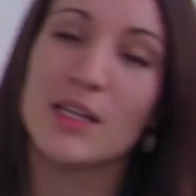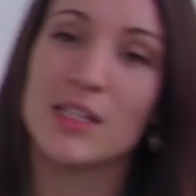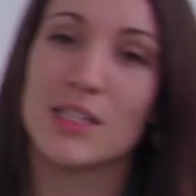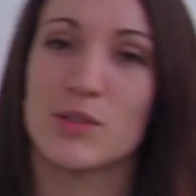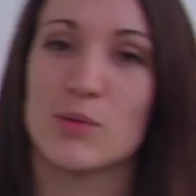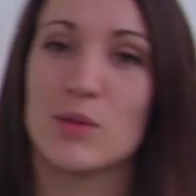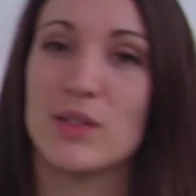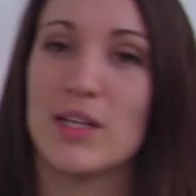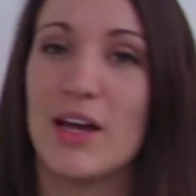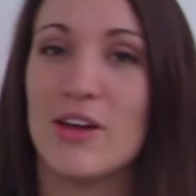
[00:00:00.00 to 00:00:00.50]

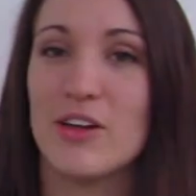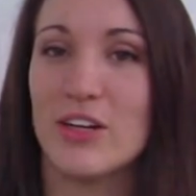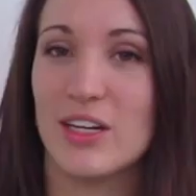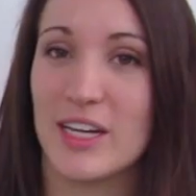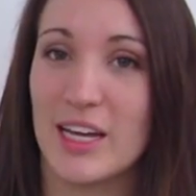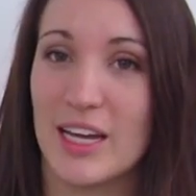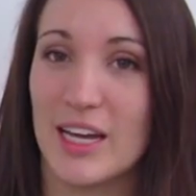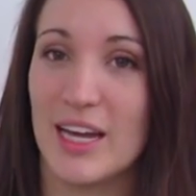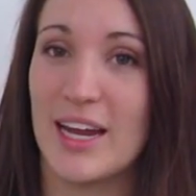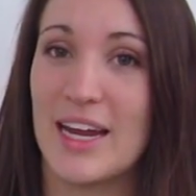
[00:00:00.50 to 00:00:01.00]
This will allow you to
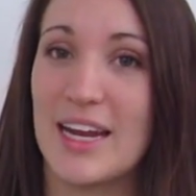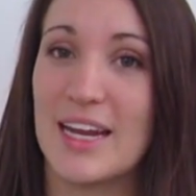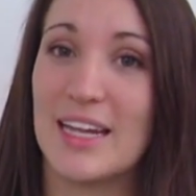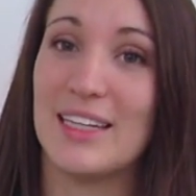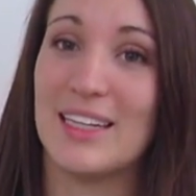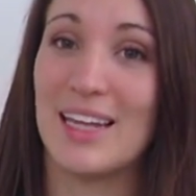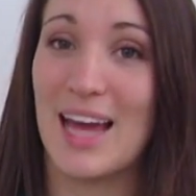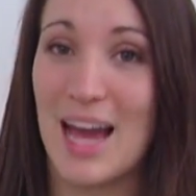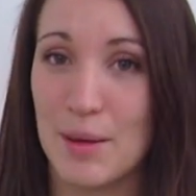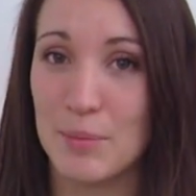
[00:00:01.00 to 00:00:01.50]
get a
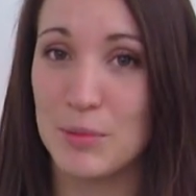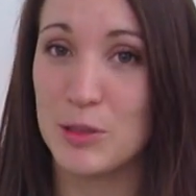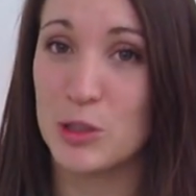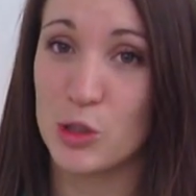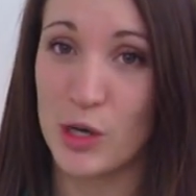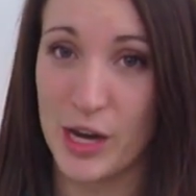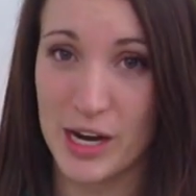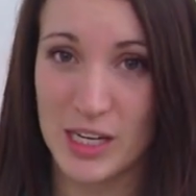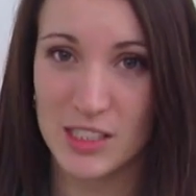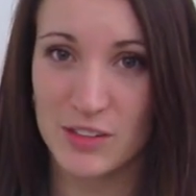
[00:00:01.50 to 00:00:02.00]
lab
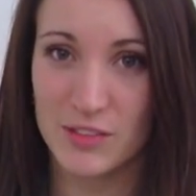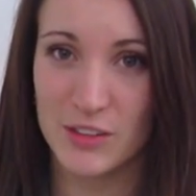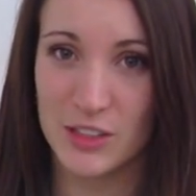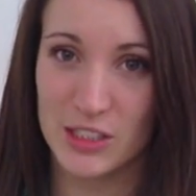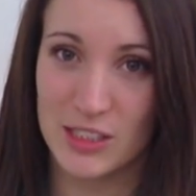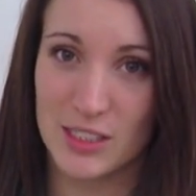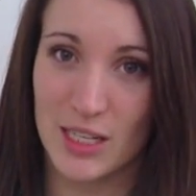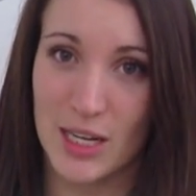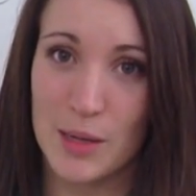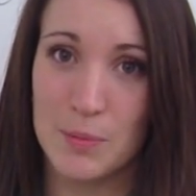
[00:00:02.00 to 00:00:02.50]

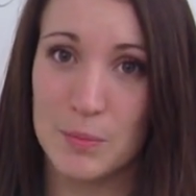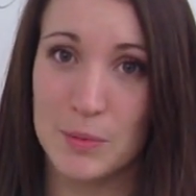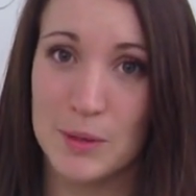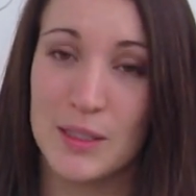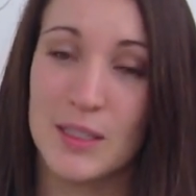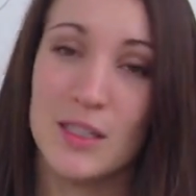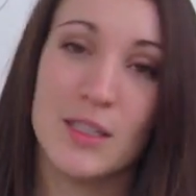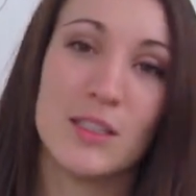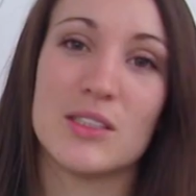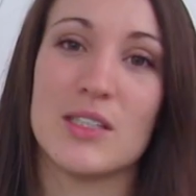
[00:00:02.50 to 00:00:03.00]
transfer slip
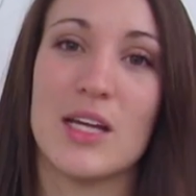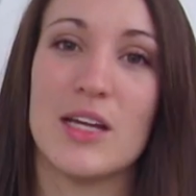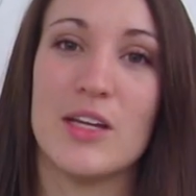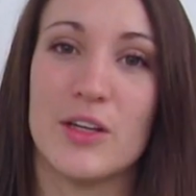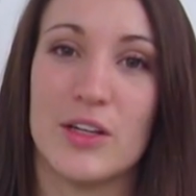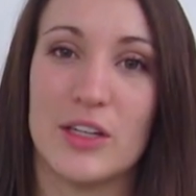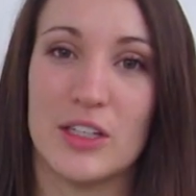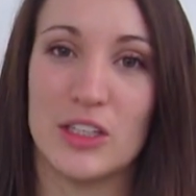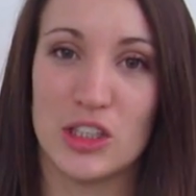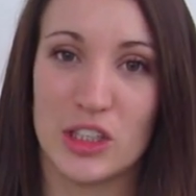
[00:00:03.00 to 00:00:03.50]
so that
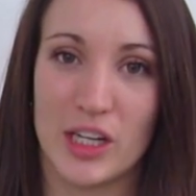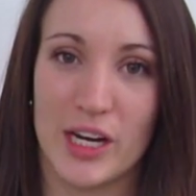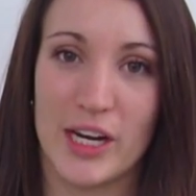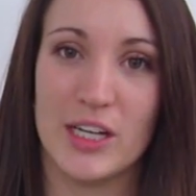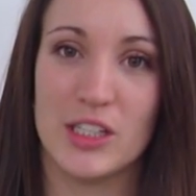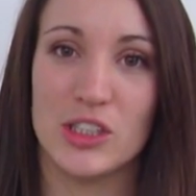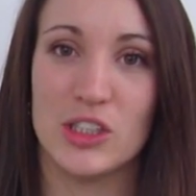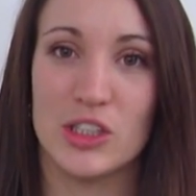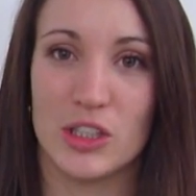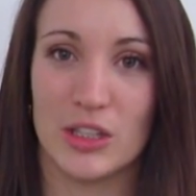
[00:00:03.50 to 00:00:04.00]
you can
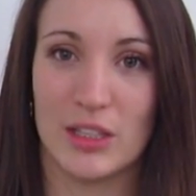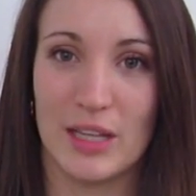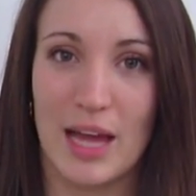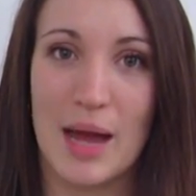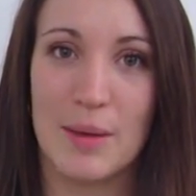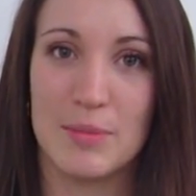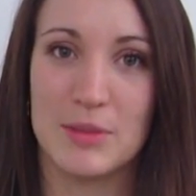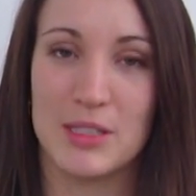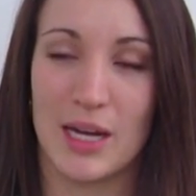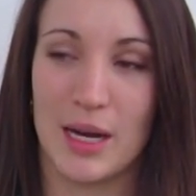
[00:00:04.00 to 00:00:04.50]
change your
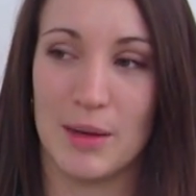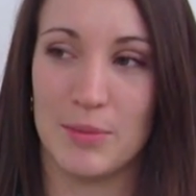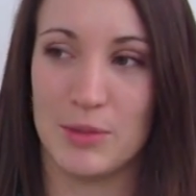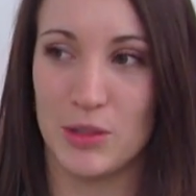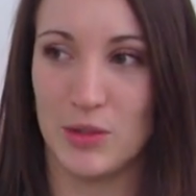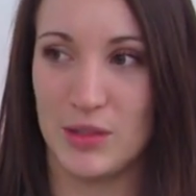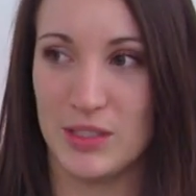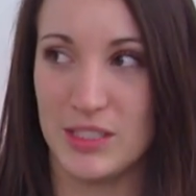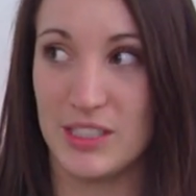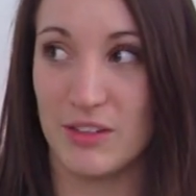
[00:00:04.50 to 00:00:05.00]
lab time
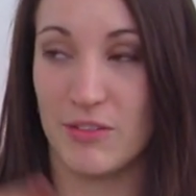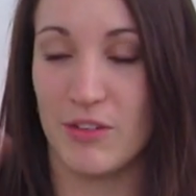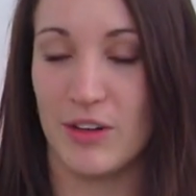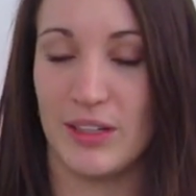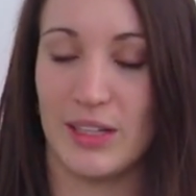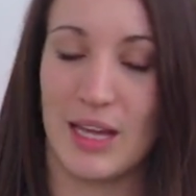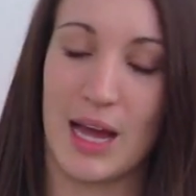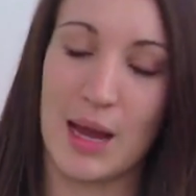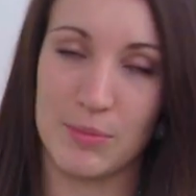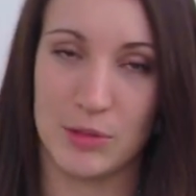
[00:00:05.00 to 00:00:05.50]
to a
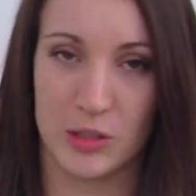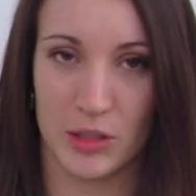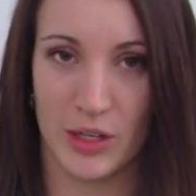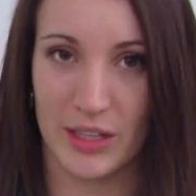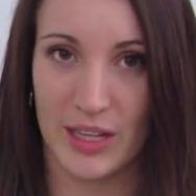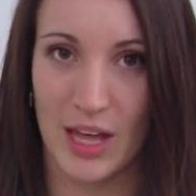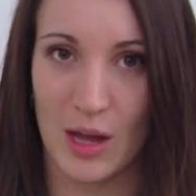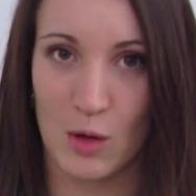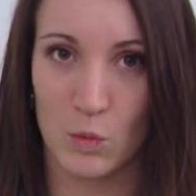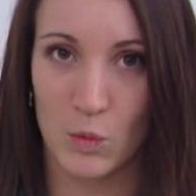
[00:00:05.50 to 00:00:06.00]
different lab
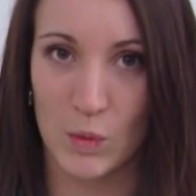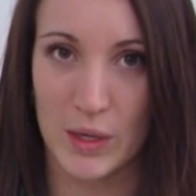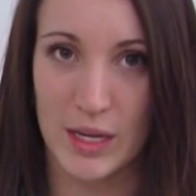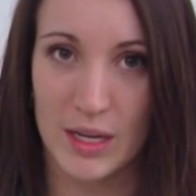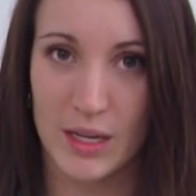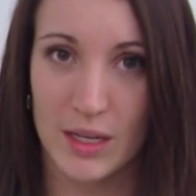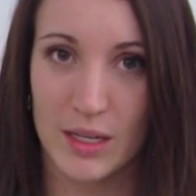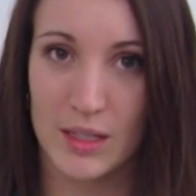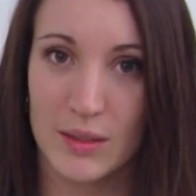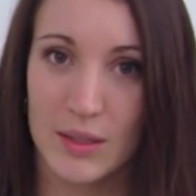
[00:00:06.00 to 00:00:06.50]
during that
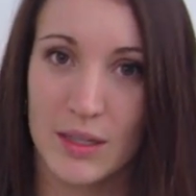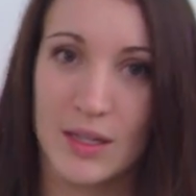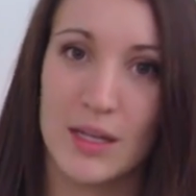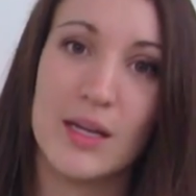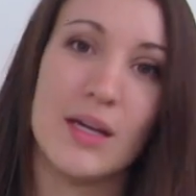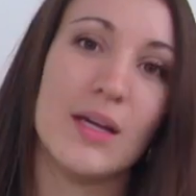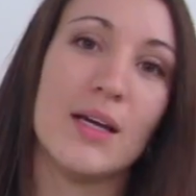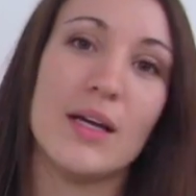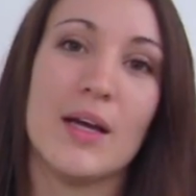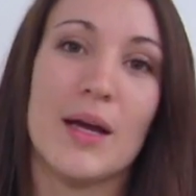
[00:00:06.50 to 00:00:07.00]
week.
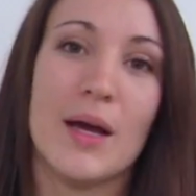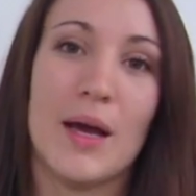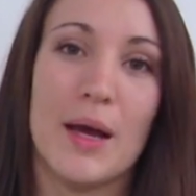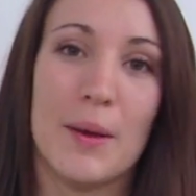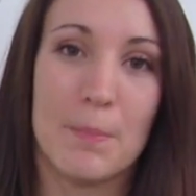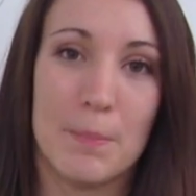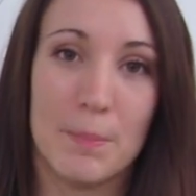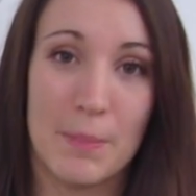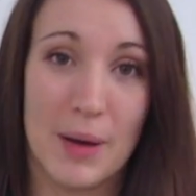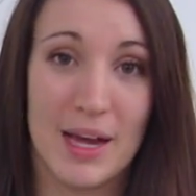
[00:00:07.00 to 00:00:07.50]

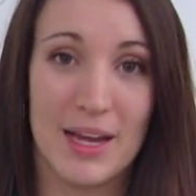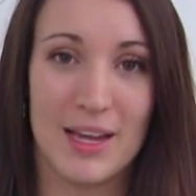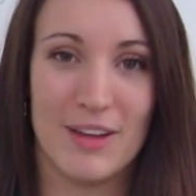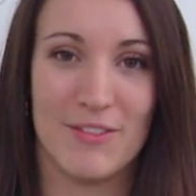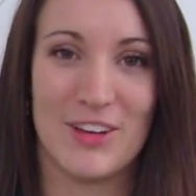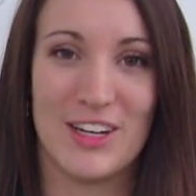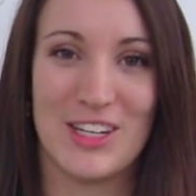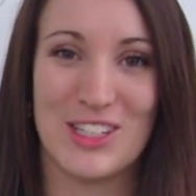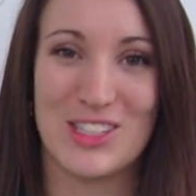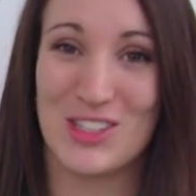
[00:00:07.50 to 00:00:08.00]
But
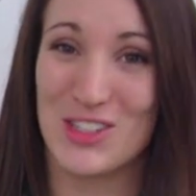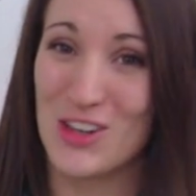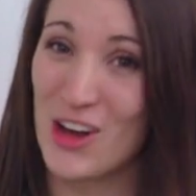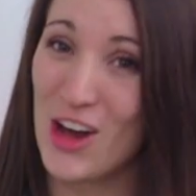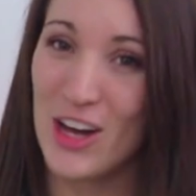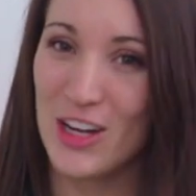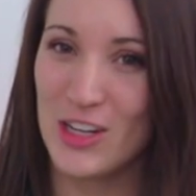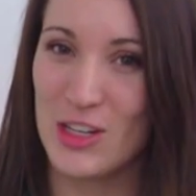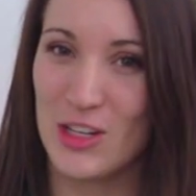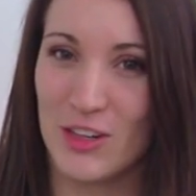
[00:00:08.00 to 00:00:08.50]
if it is
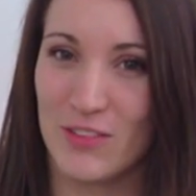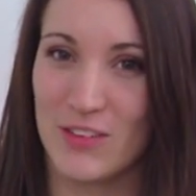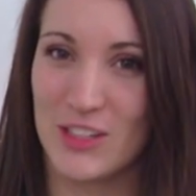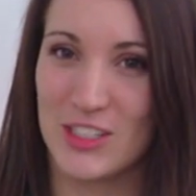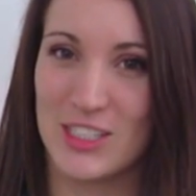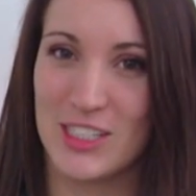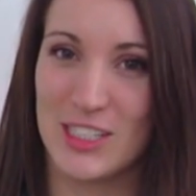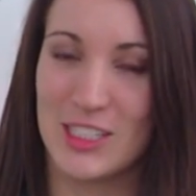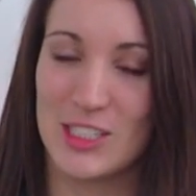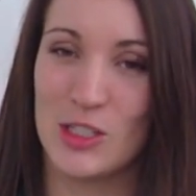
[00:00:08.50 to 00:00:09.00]
not a
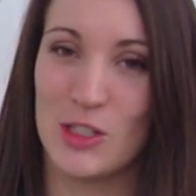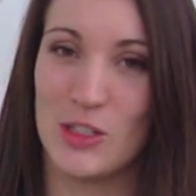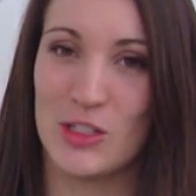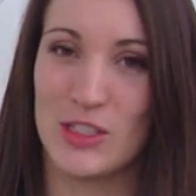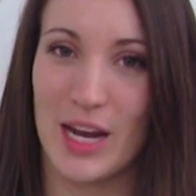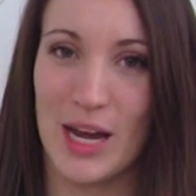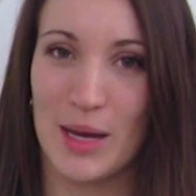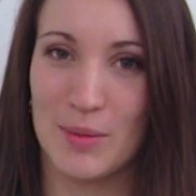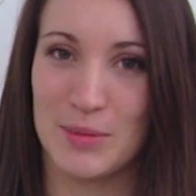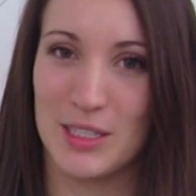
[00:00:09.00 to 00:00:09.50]
university
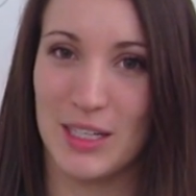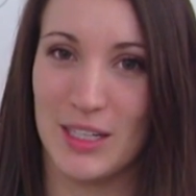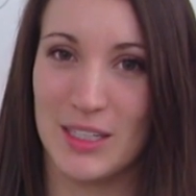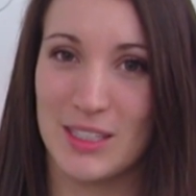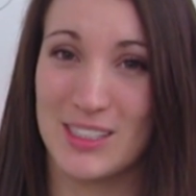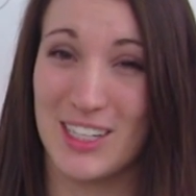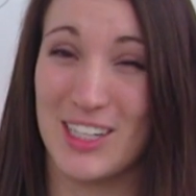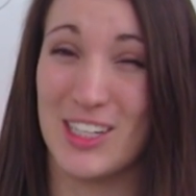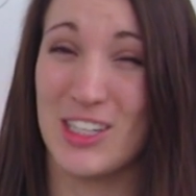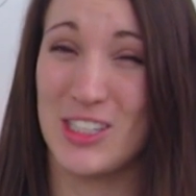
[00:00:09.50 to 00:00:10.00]
excused
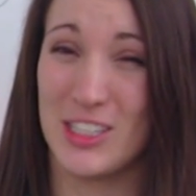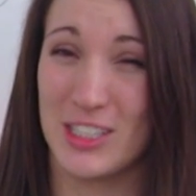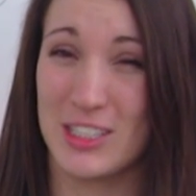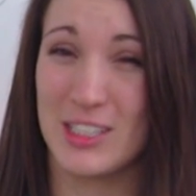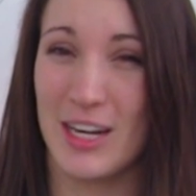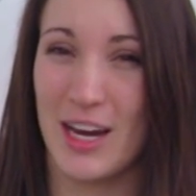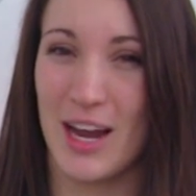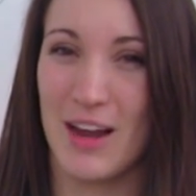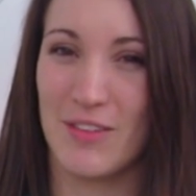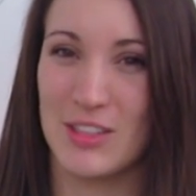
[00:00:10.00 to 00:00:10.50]
absence, then you're
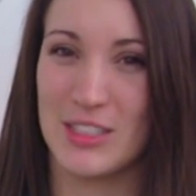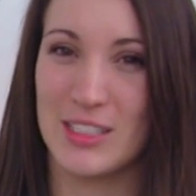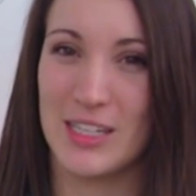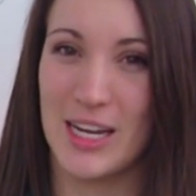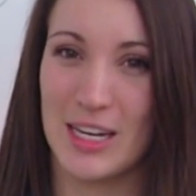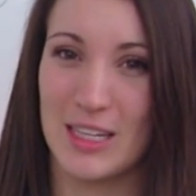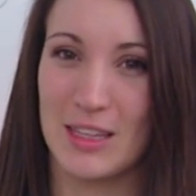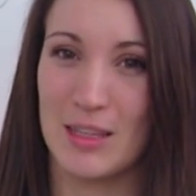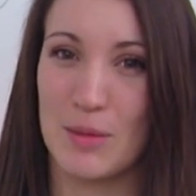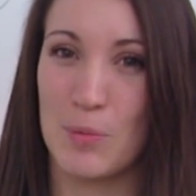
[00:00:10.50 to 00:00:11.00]
just going to have to
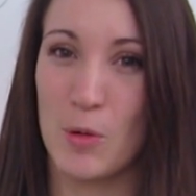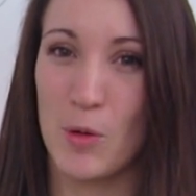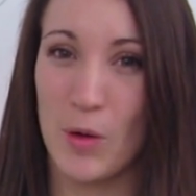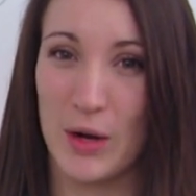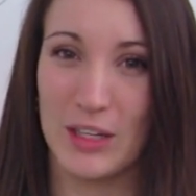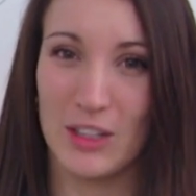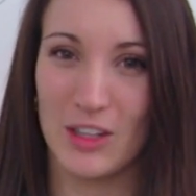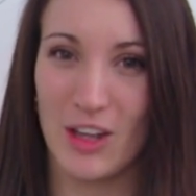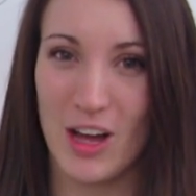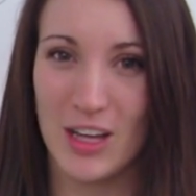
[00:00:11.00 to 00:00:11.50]
take the
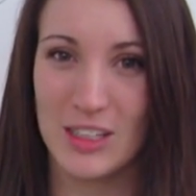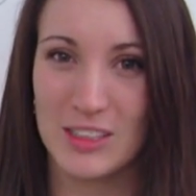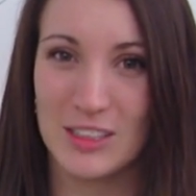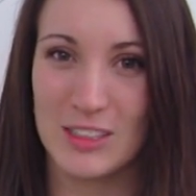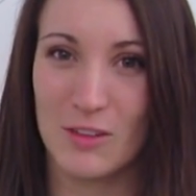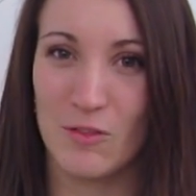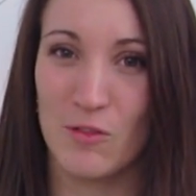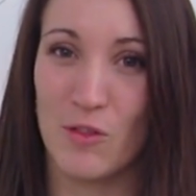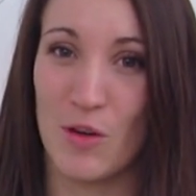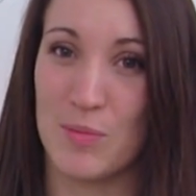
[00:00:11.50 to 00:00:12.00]
point
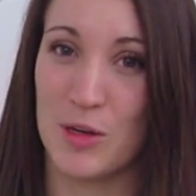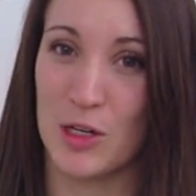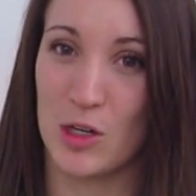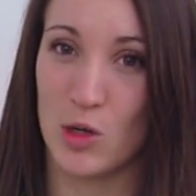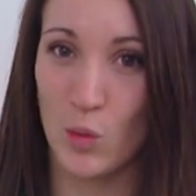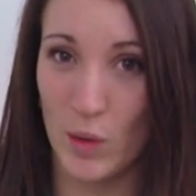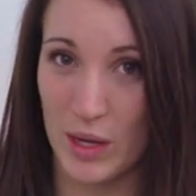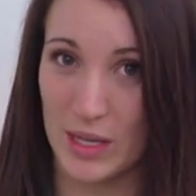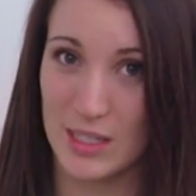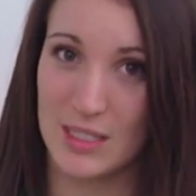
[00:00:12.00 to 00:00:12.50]
loss from your
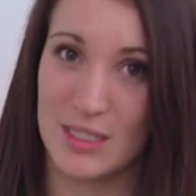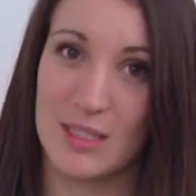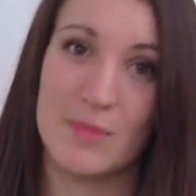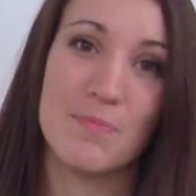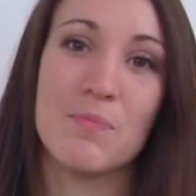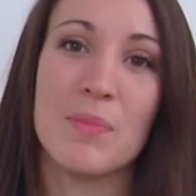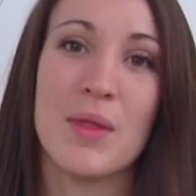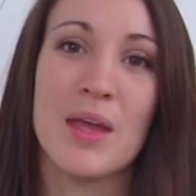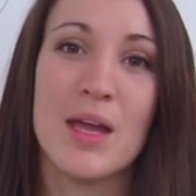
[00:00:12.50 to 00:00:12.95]
quiz.